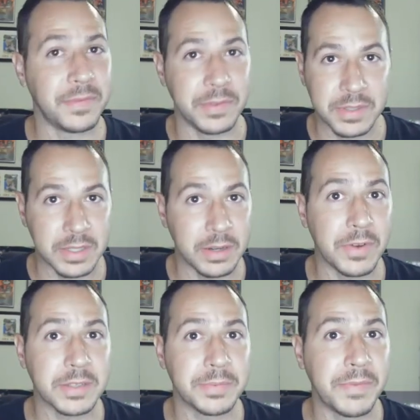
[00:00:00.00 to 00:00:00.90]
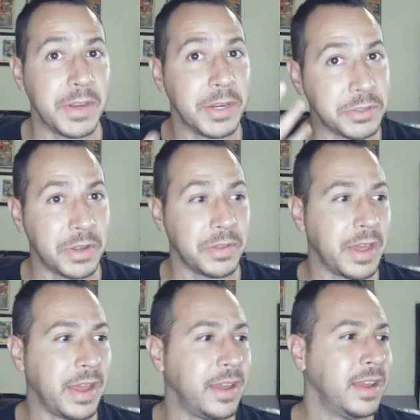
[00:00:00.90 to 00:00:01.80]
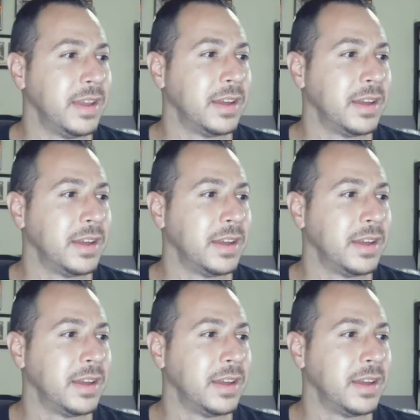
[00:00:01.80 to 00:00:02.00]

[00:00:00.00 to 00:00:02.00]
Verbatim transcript: If you've seen the rest of my videos, you know that.